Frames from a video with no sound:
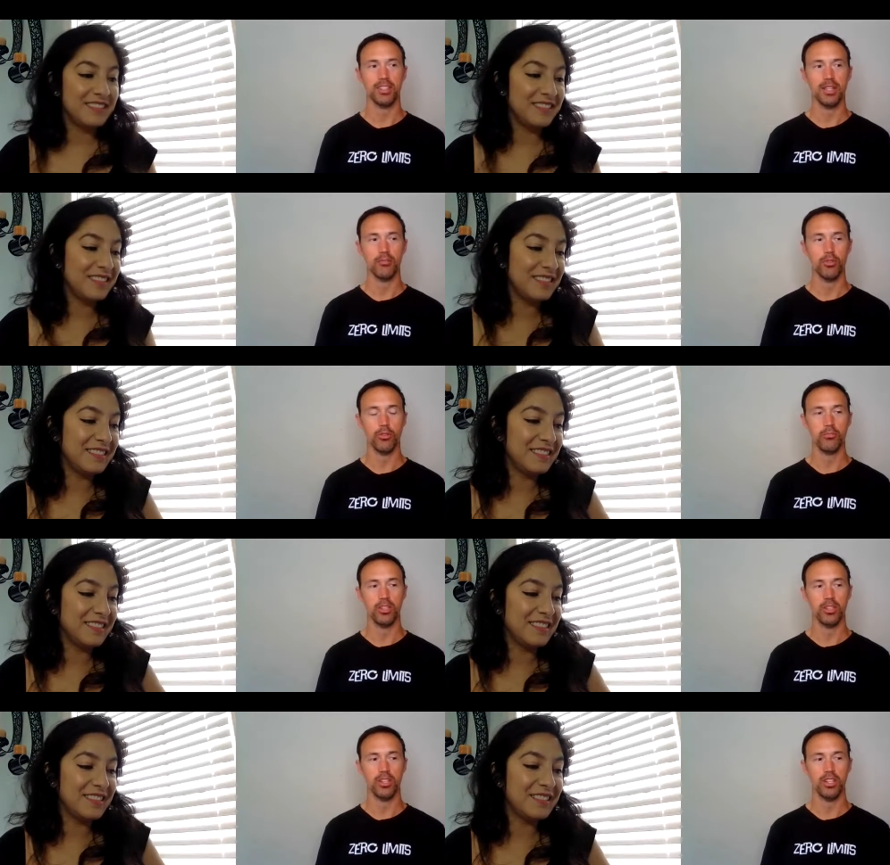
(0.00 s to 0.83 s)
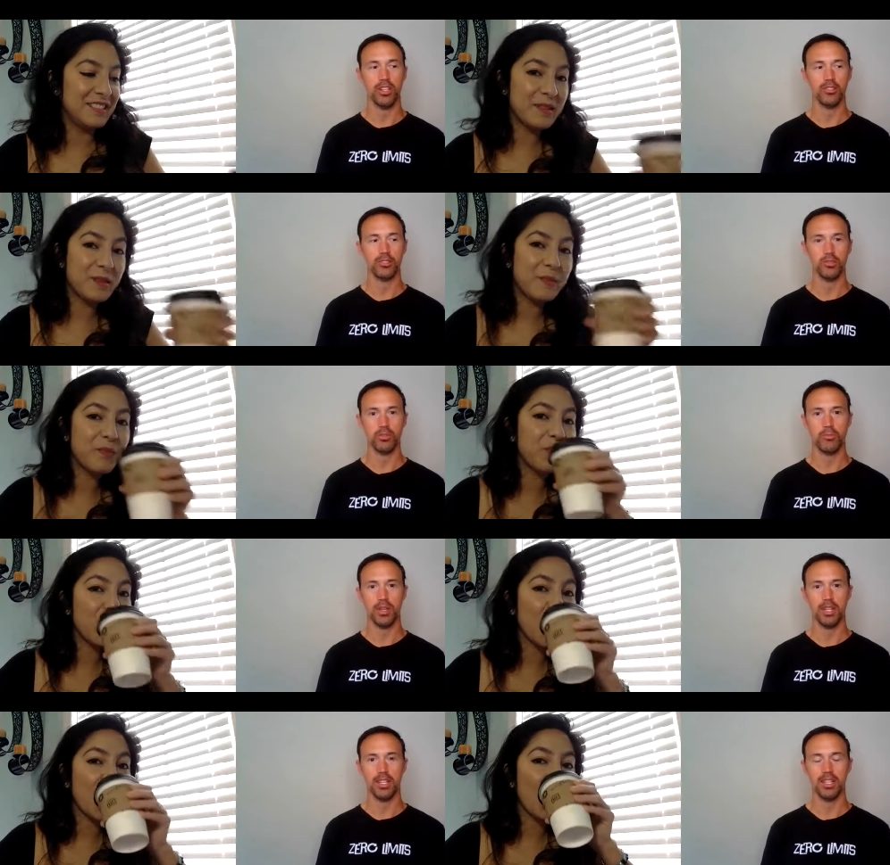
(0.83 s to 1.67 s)
Speaker 1: that more millionaires were
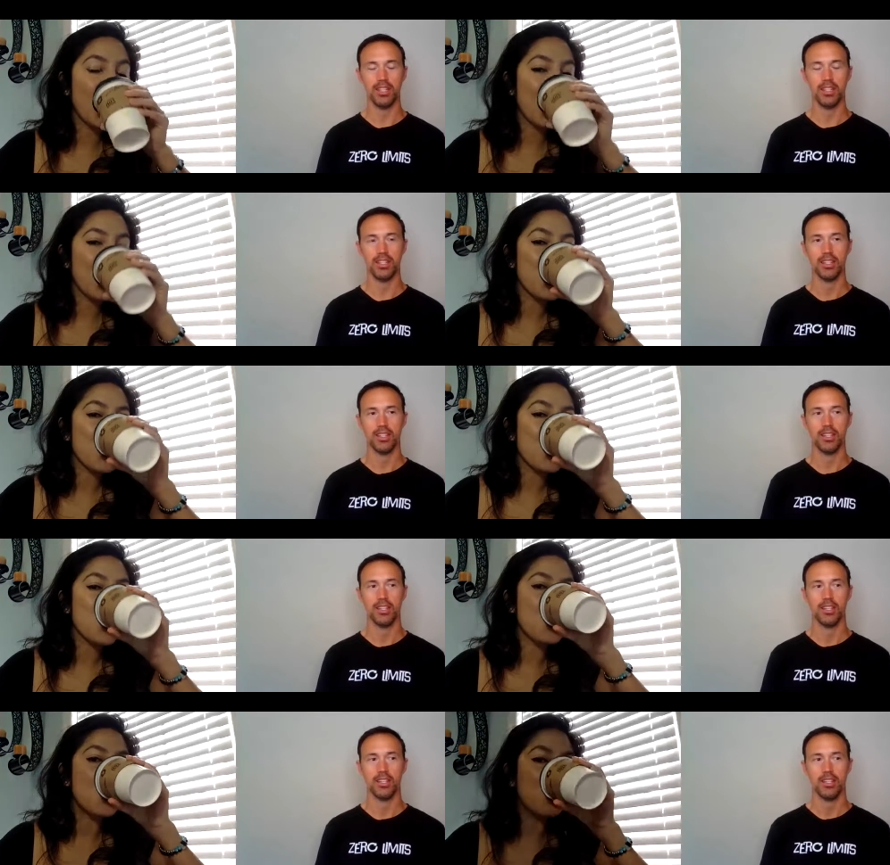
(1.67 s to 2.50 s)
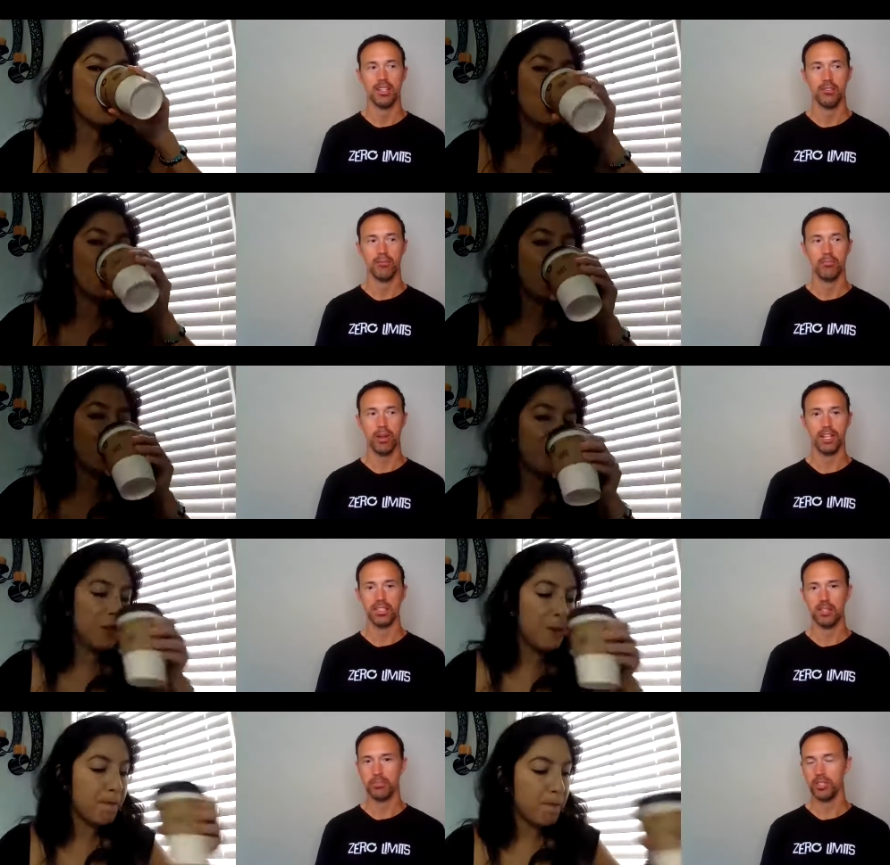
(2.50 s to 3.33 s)
made by
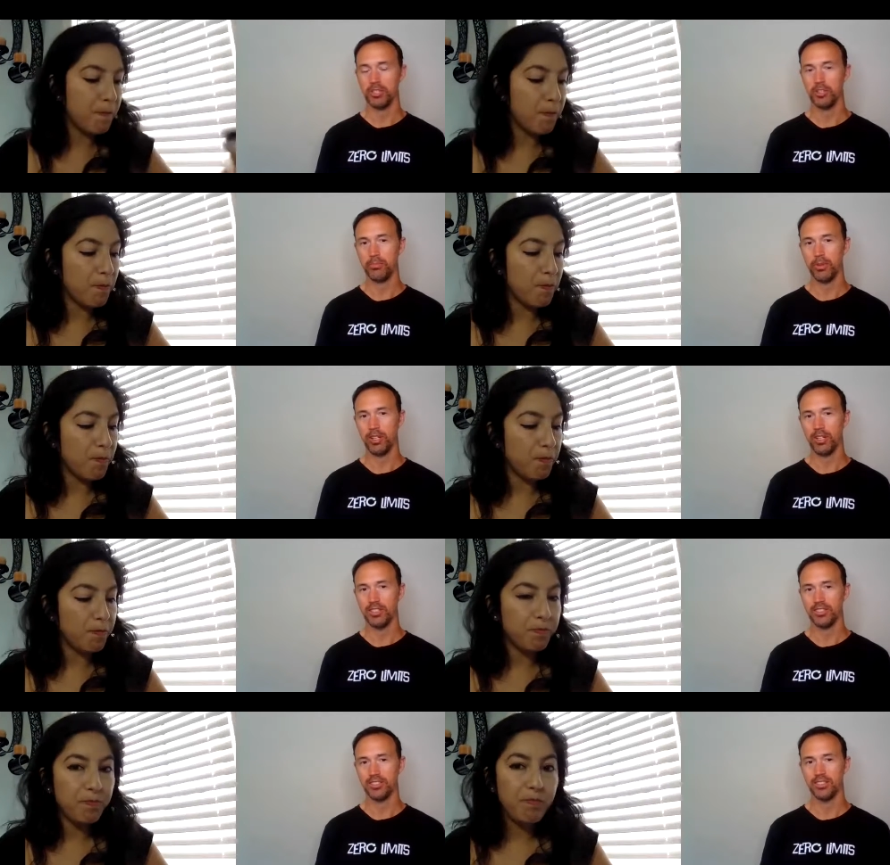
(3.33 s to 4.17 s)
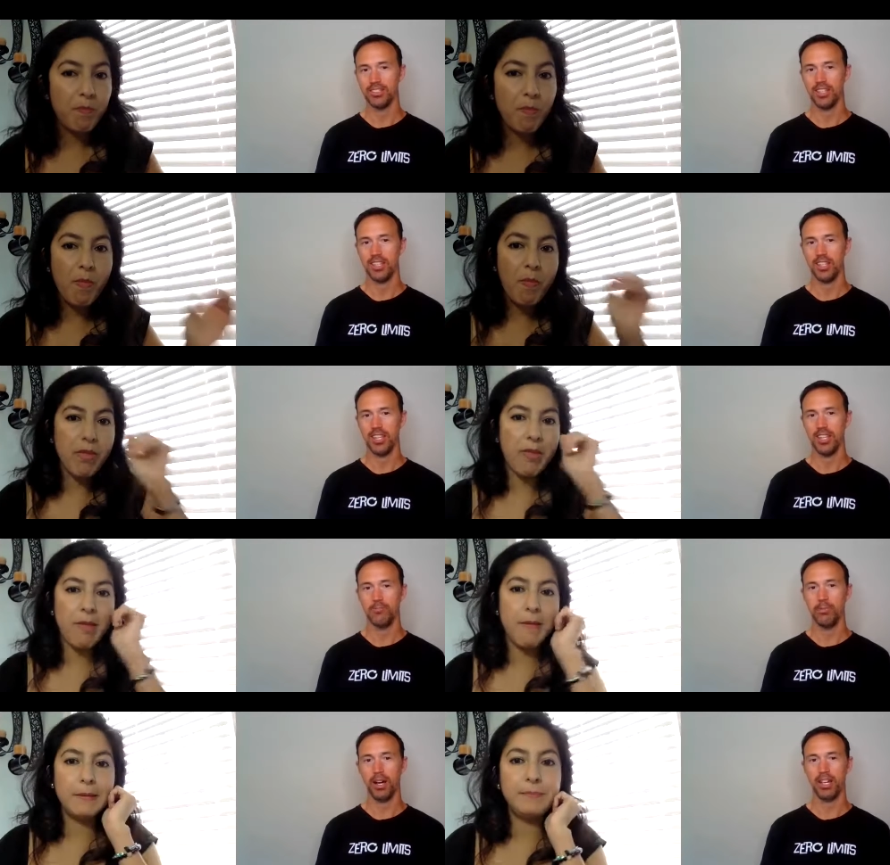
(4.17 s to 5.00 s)
clipping coupons
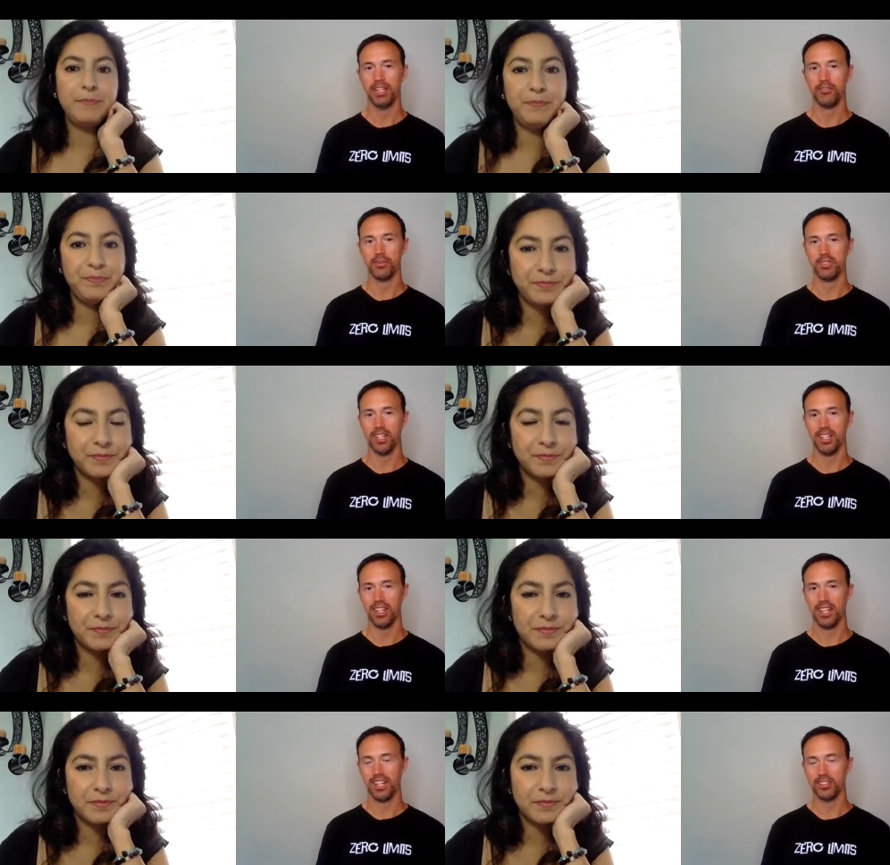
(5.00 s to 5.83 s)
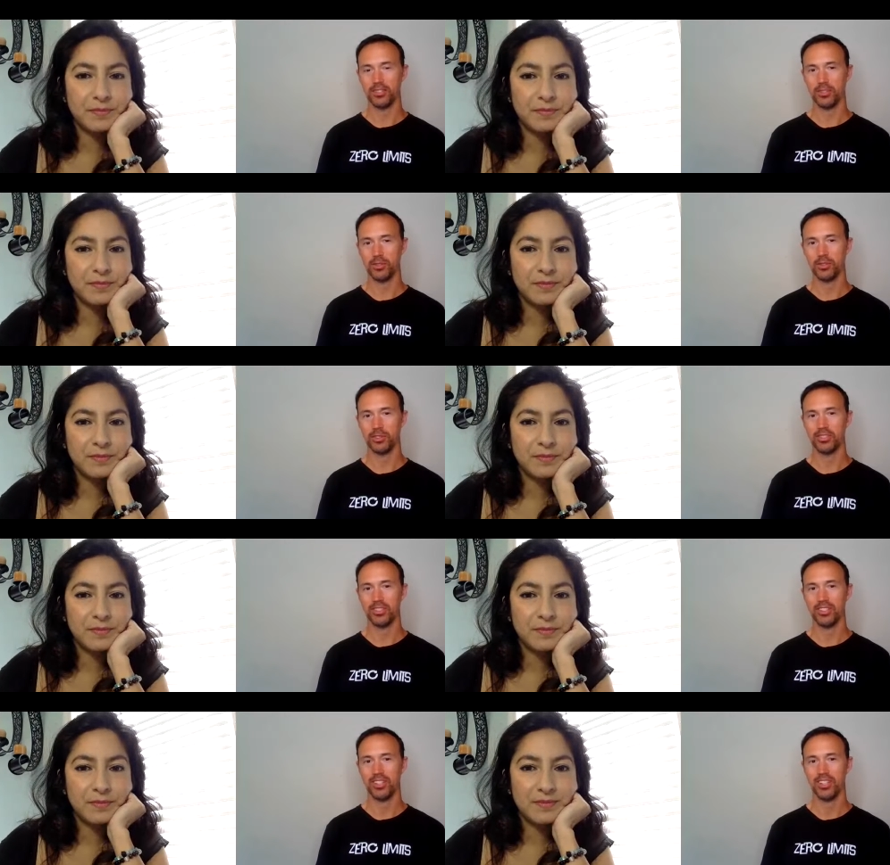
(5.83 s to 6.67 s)
and buying from secondhand
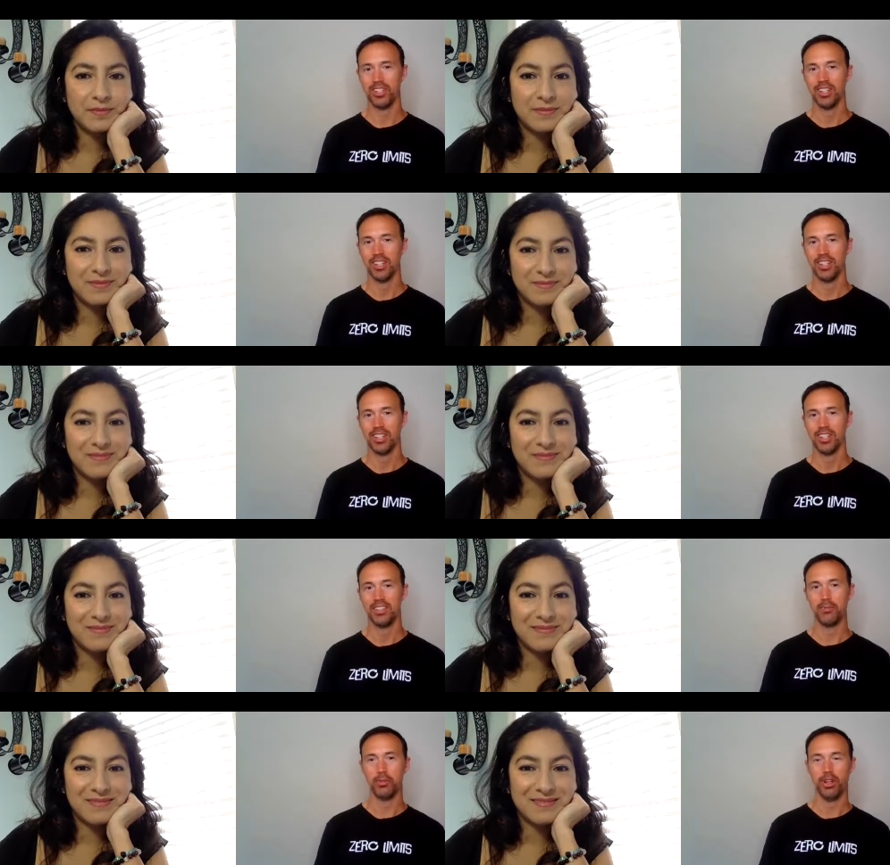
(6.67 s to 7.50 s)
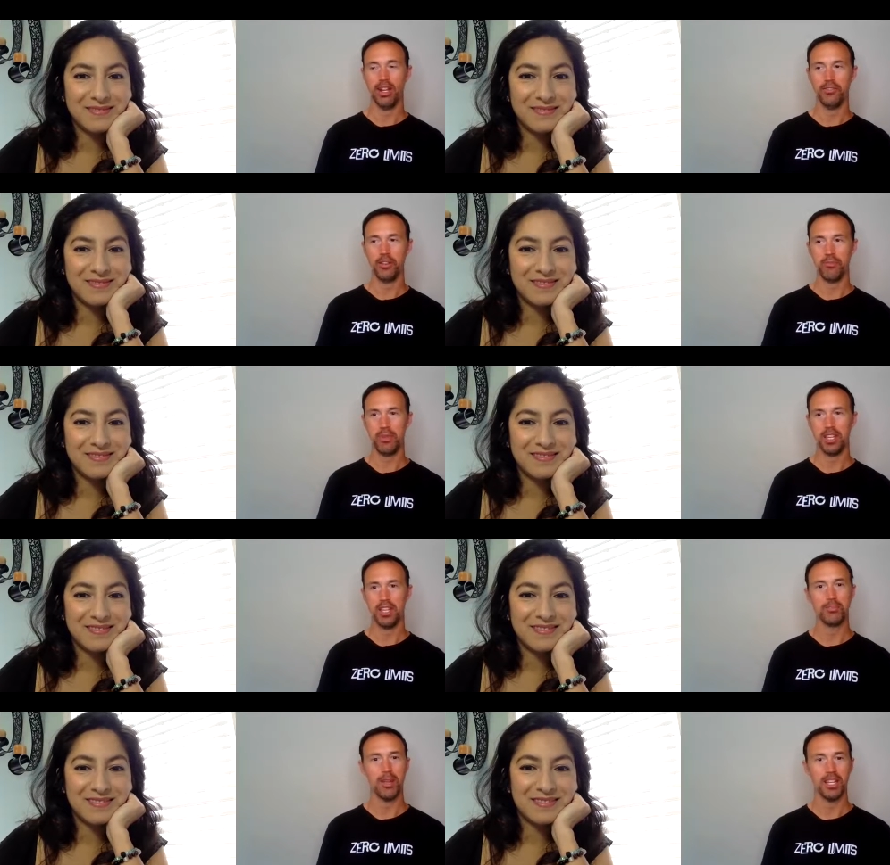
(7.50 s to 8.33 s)
stores than were ever
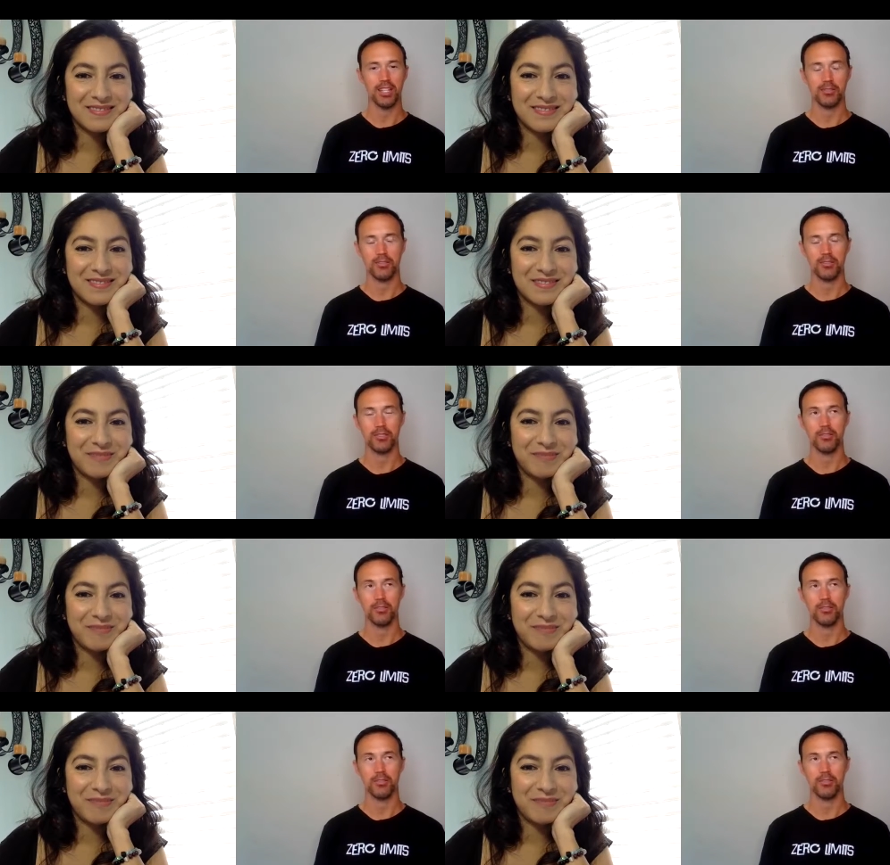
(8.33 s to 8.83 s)
made paying